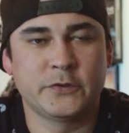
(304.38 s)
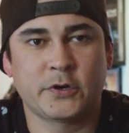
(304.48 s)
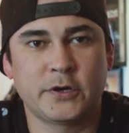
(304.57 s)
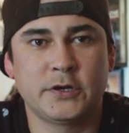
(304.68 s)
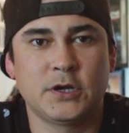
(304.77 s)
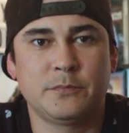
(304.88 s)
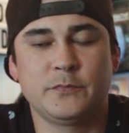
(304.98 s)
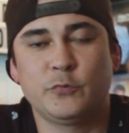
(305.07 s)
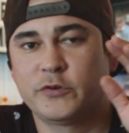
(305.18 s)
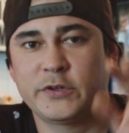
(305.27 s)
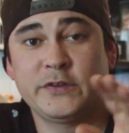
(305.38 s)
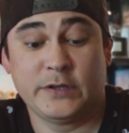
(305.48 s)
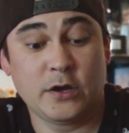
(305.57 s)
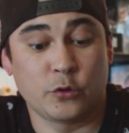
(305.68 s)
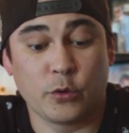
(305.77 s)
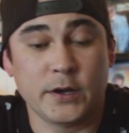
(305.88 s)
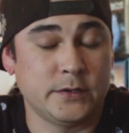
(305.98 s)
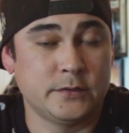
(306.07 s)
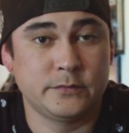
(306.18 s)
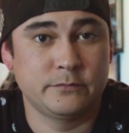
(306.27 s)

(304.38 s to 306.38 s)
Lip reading: to turn it up, which they sound great.